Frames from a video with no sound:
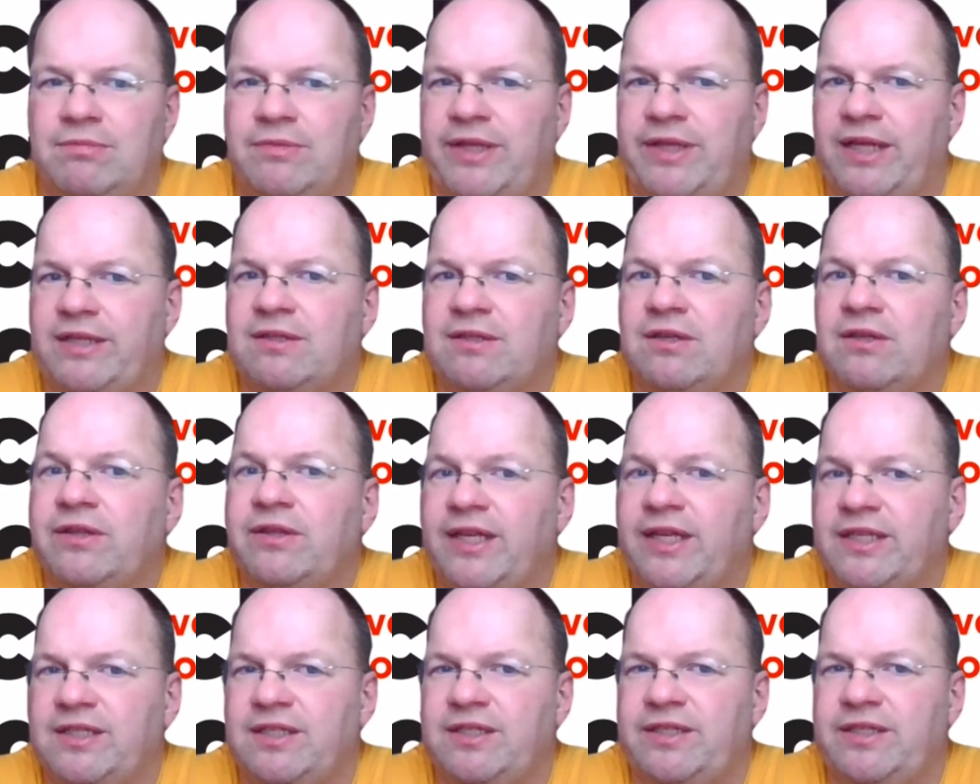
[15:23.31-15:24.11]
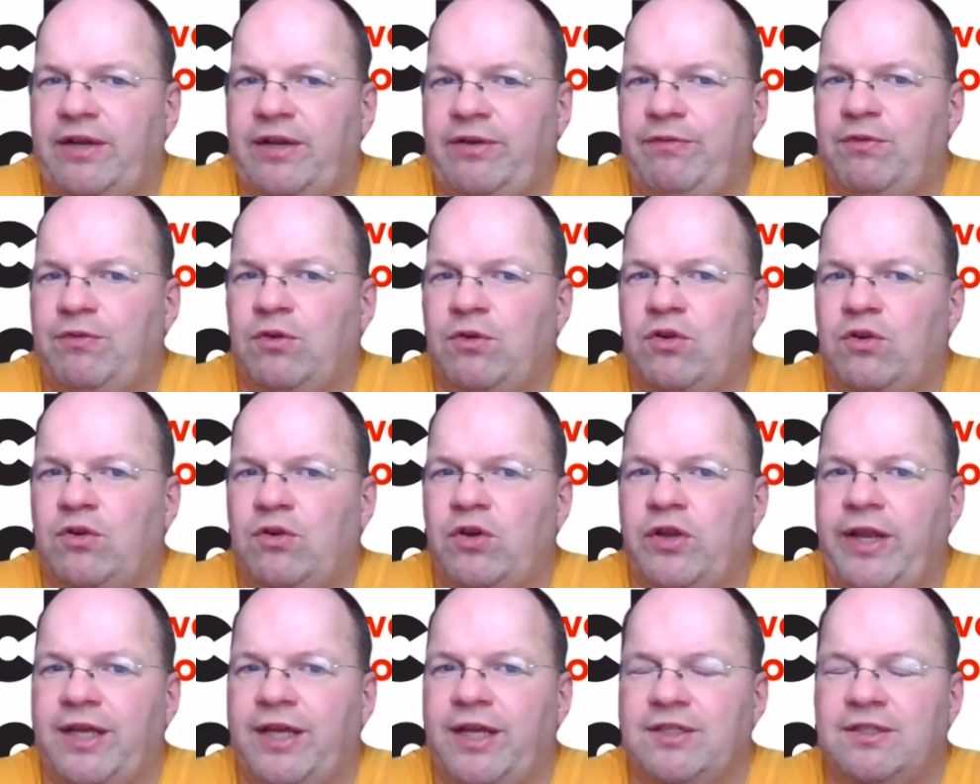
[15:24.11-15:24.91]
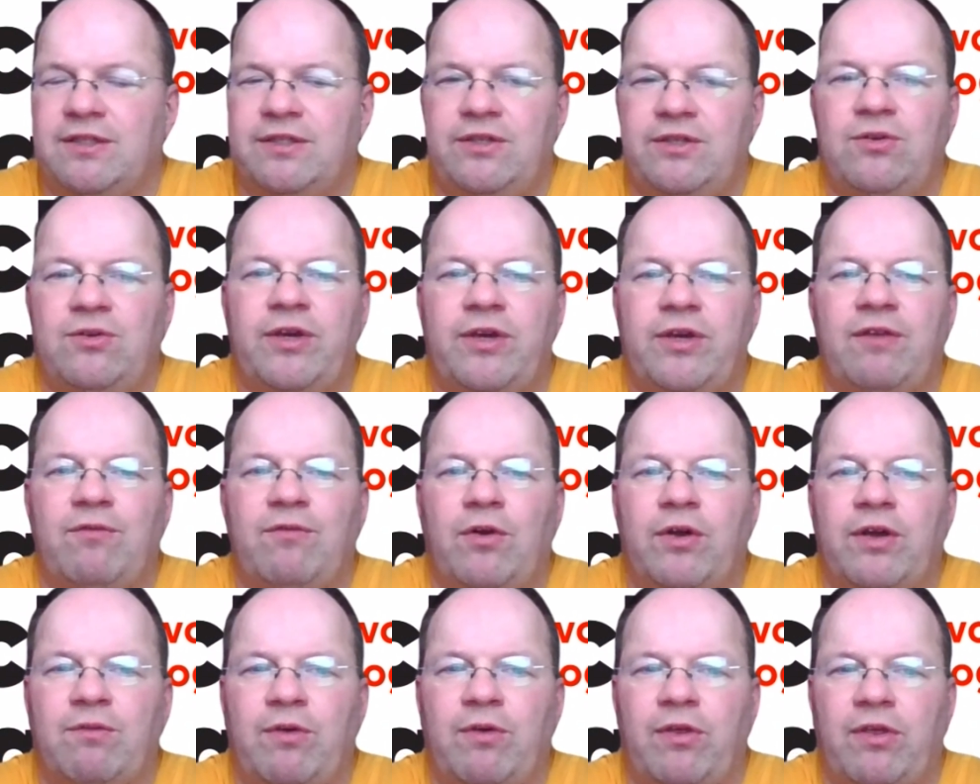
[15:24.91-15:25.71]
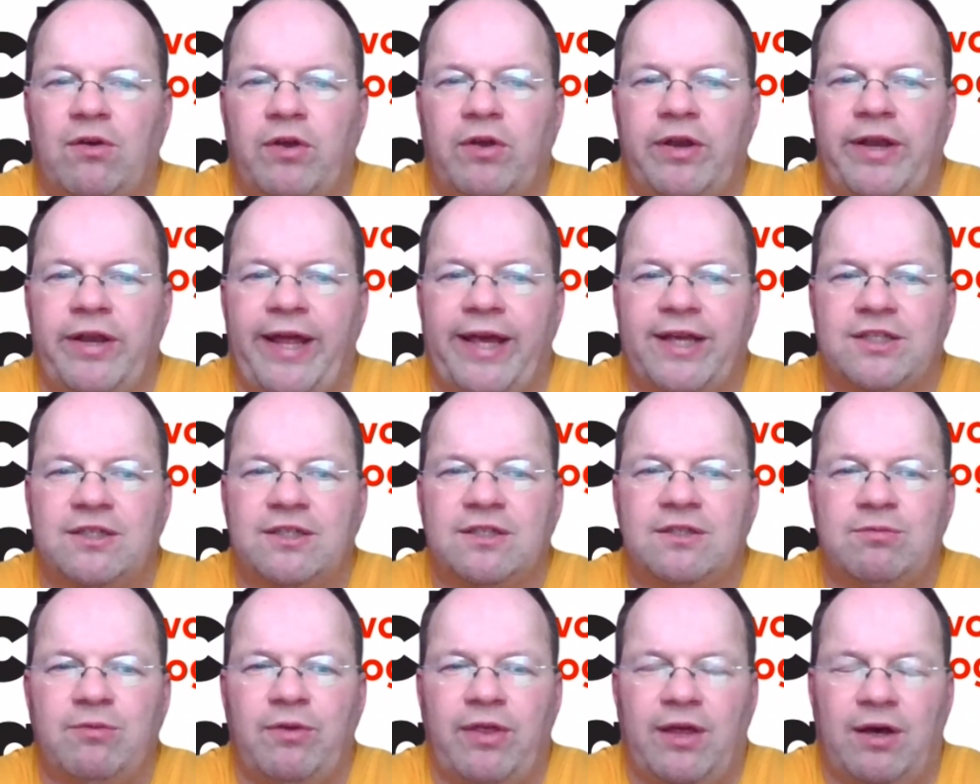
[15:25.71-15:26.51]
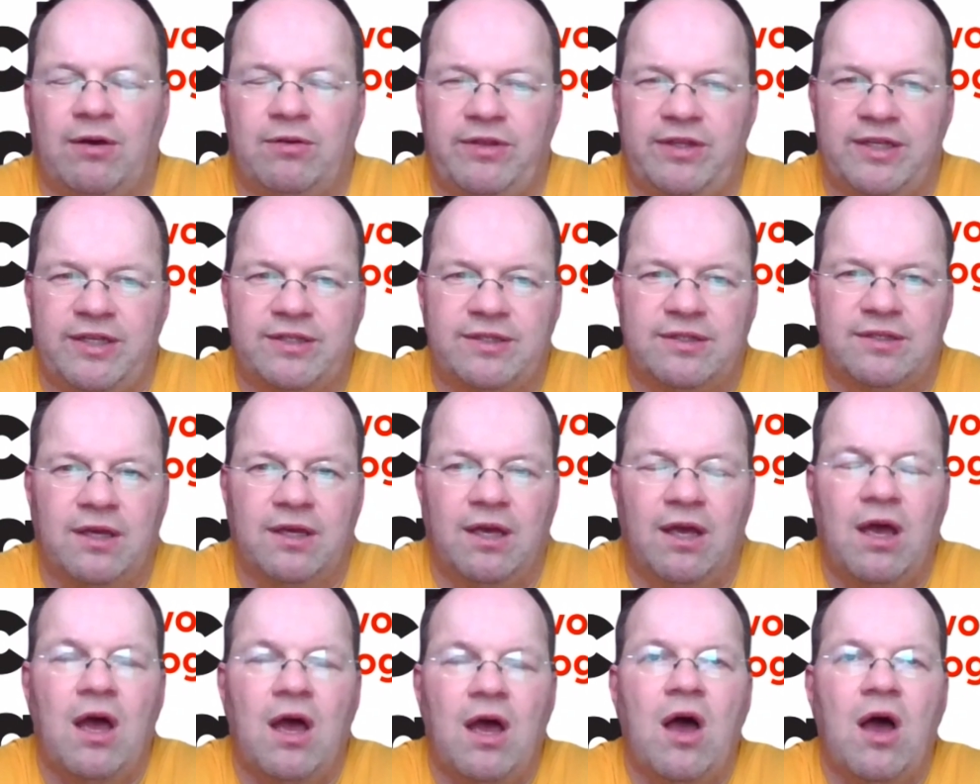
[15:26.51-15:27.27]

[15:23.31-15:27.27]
That's not necessary for connections. You can work with connections without this.